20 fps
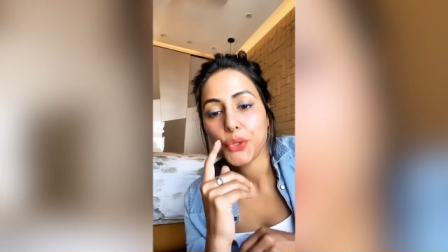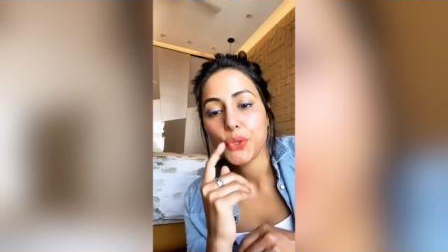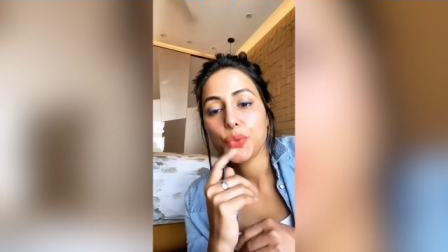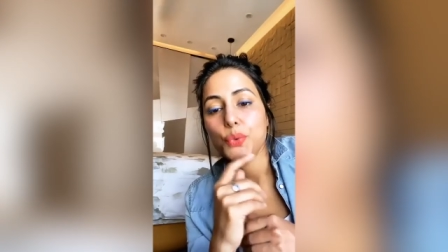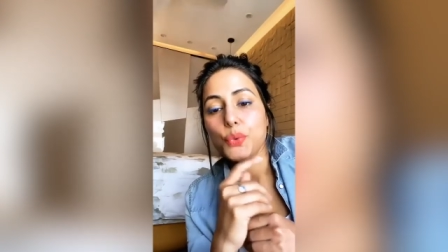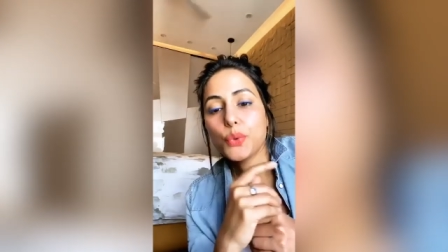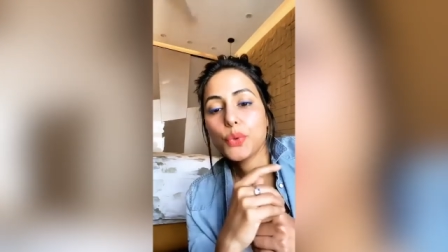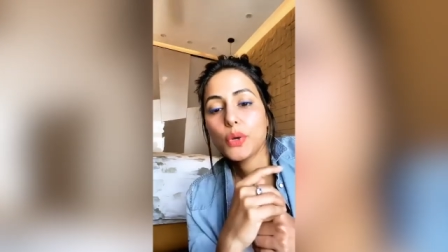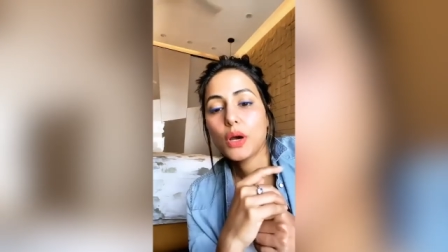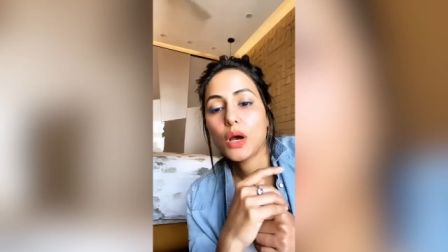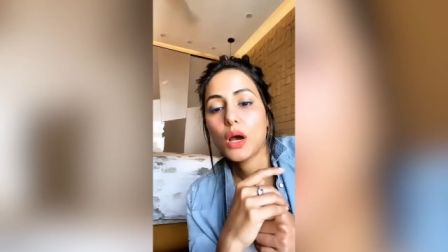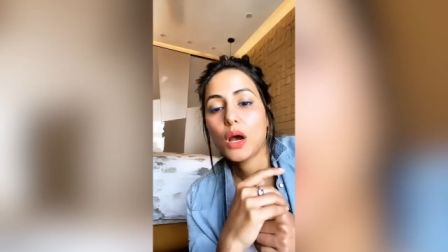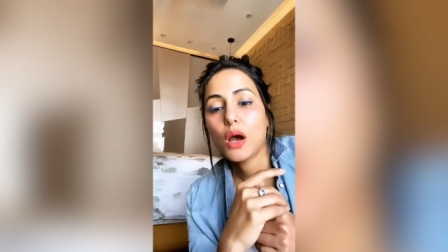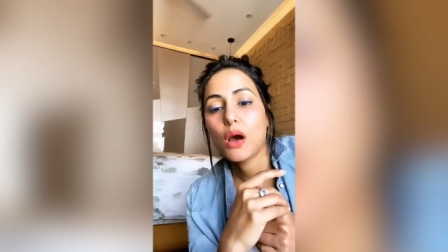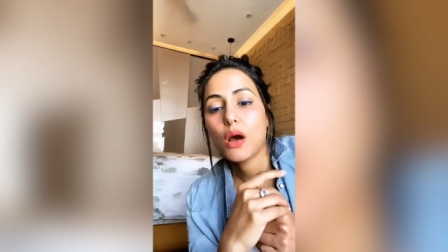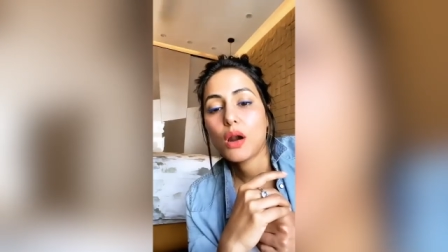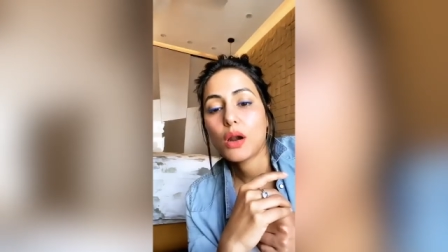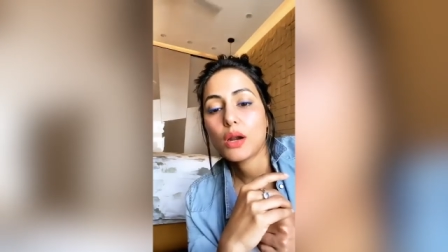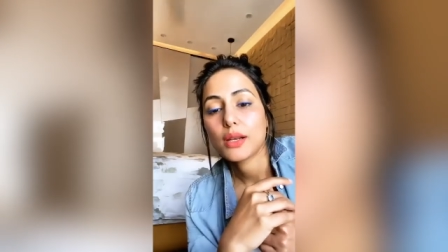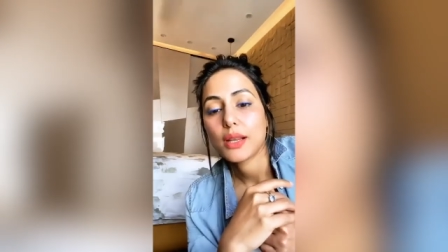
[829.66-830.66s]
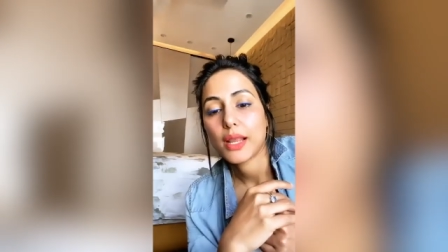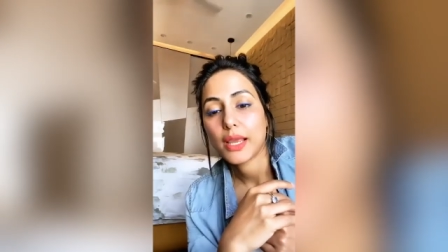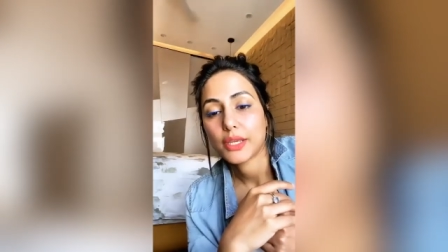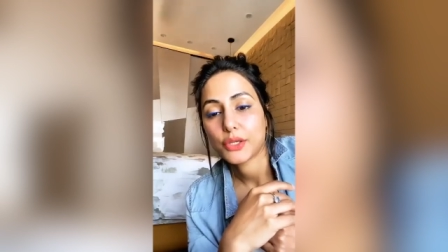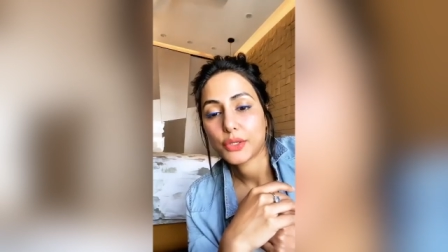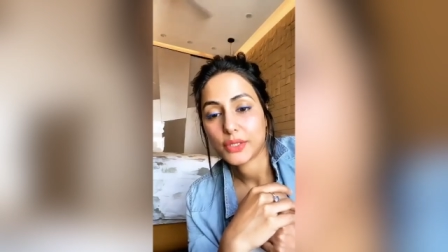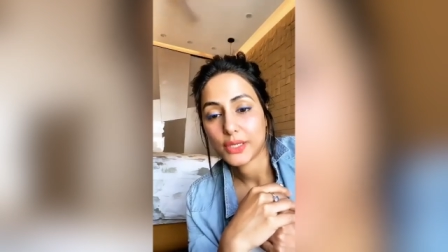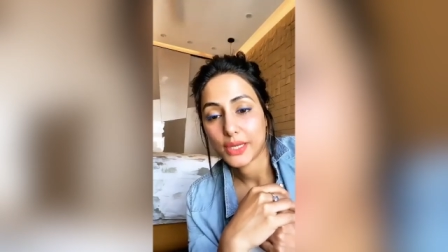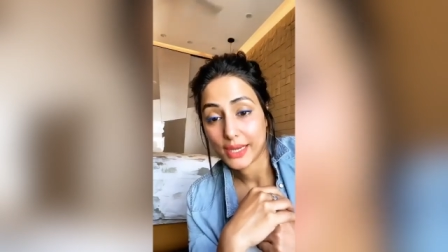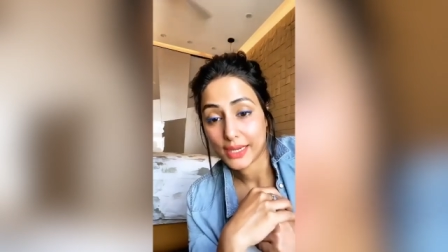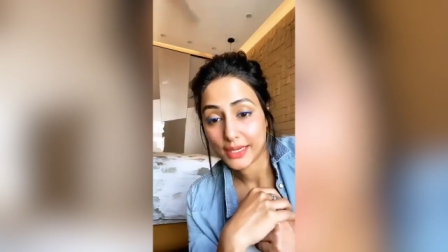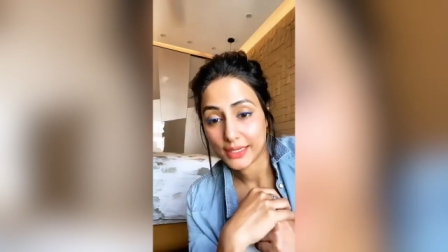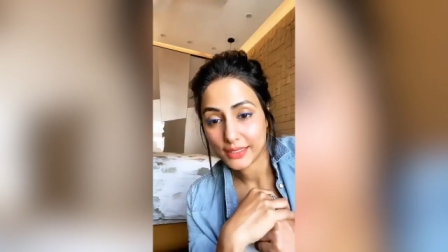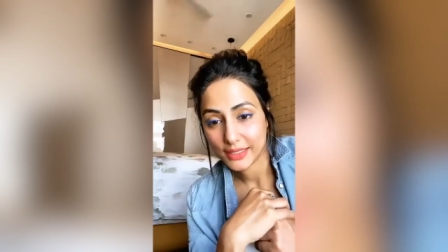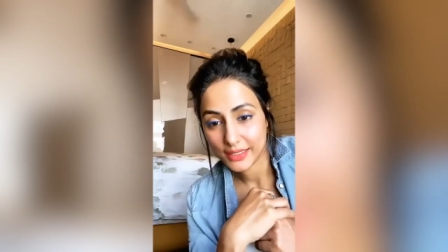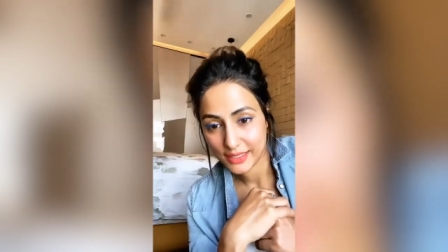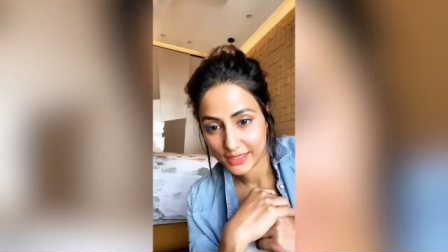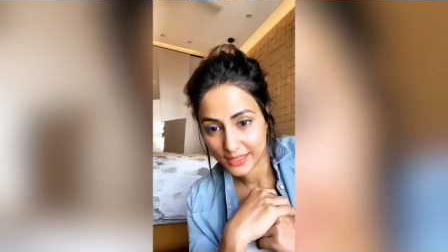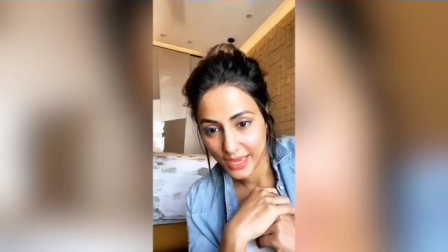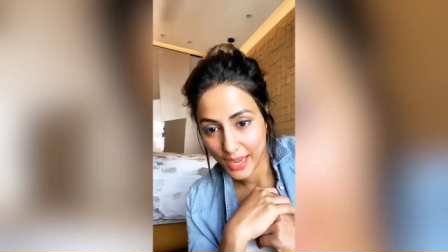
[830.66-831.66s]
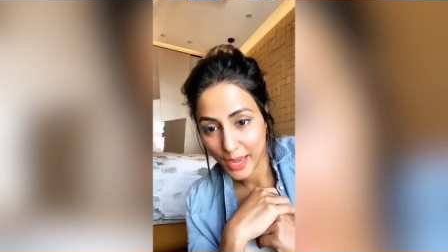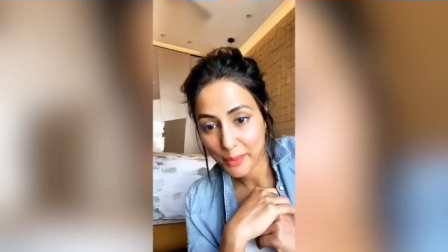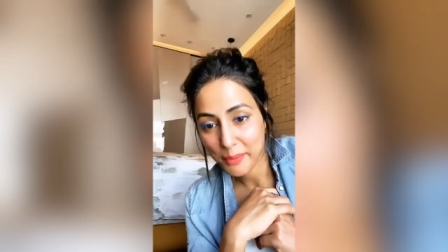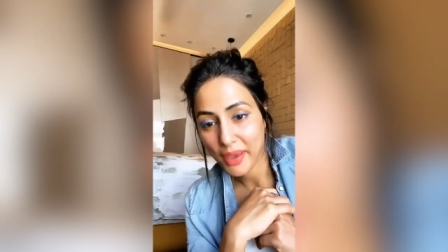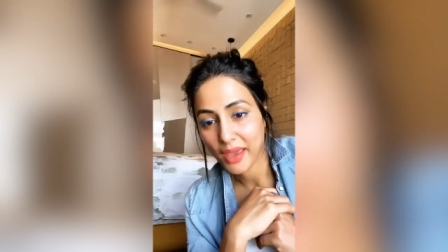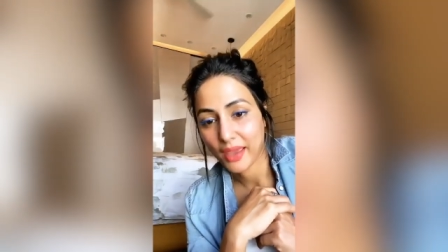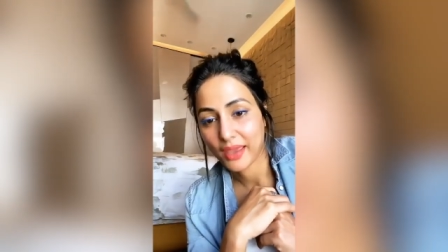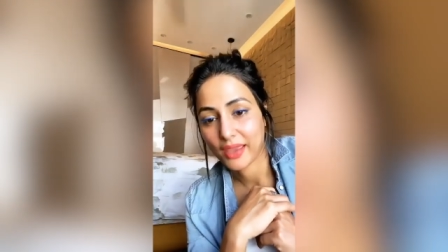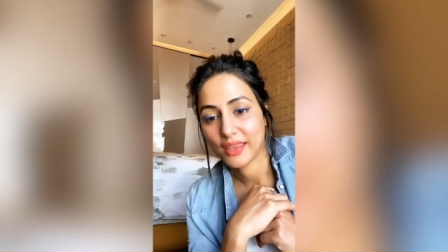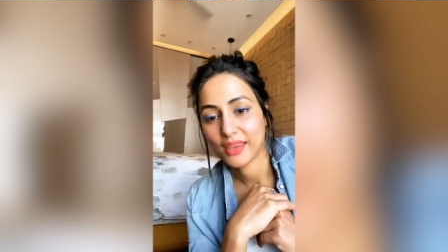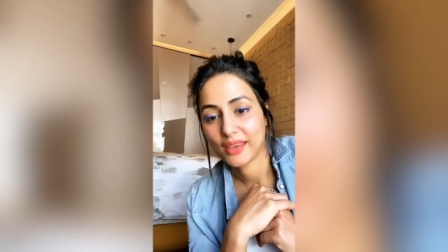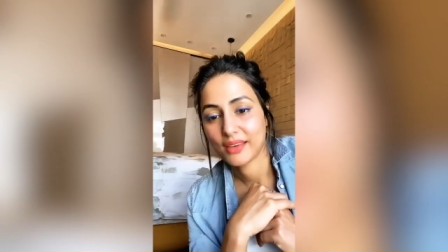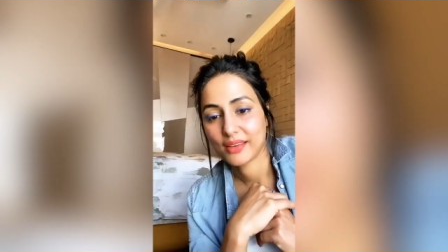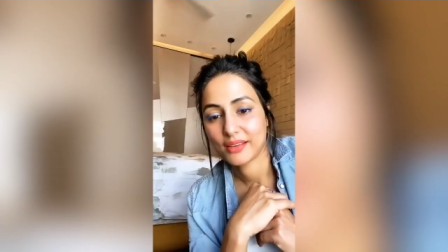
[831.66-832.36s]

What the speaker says: You are like your dad. Am I?